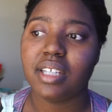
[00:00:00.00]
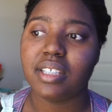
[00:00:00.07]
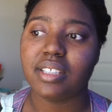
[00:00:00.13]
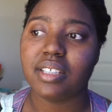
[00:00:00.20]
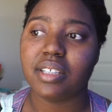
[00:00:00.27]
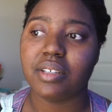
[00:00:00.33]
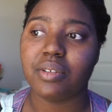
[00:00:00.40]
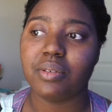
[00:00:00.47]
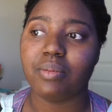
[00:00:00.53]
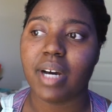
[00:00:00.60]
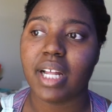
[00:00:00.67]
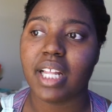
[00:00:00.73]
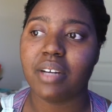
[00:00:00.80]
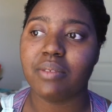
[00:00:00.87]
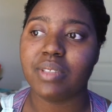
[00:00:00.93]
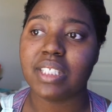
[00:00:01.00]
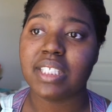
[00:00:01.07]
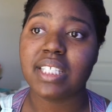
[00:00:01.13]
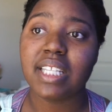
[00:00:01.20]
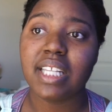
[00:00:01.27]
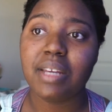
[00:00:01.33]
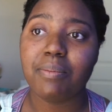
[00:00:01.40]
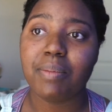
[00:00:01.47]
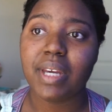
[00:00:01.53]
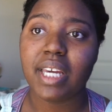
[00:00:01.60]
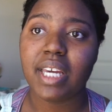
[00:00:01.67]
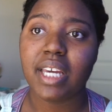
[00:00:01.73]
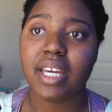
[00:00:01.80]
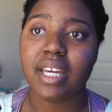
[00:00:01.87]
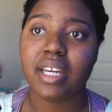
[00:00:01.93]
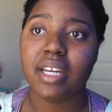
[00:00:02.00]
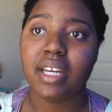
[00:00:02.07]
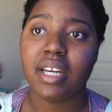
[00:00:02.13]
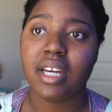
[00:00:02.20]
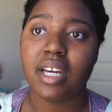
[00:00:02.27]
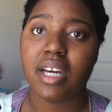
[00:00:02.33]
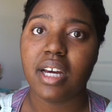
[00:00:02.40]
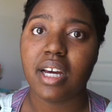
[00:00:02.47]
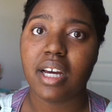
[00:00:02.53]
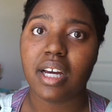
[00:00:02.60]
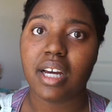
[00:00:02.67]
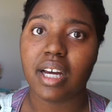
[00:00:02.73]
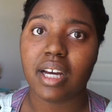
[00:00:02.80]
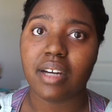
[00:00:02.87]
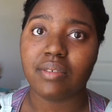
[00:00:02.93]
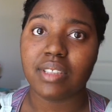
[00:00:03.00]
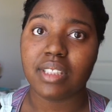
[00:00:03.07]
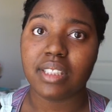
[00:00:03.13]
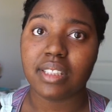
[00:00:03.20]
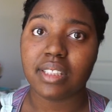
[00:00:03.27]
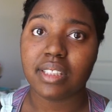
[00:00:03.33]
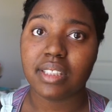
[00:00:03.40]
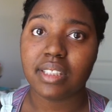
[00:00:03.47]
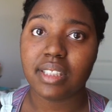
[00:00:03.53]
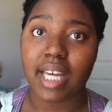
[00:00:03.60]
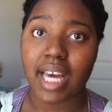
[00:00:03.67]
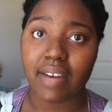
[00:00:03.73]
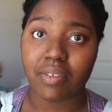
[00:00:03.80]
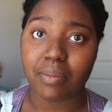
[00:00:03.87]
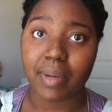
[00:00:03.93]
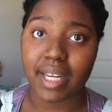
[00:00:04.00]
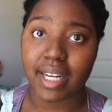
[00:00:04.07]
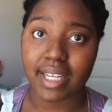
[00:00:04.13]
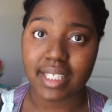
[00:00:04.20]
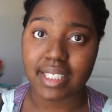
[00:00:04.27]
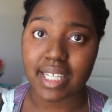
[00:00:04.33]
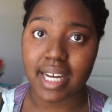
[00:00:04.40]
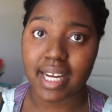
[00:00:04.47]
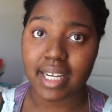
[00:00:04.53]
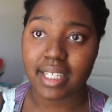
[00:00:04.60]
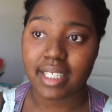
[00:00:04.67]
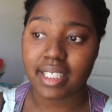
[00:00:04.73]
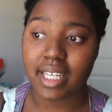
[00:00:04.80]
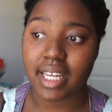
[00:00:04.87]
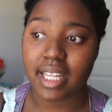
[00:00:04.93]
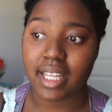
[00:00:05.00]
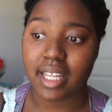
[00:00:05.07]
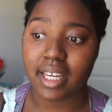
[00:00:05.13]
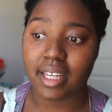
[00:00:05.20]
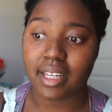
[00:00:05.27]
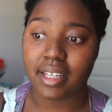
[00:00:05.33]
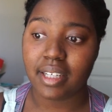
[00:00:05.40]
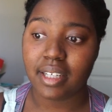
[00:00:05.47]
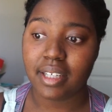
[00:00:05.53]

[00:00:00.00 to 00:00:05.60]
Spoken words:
So while I was sleeping, I would just have a panic attack, and then